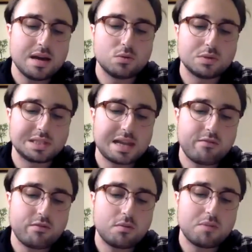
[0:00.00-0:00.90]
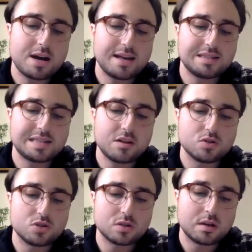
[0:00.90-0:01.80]
It was never my
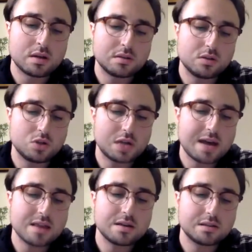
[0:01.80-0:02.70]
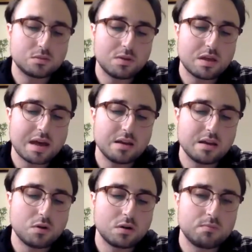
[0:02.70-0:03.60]
intention to share this with
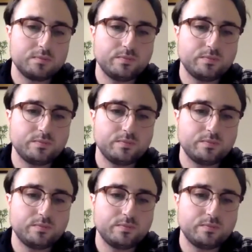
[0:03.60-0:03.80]
anyone.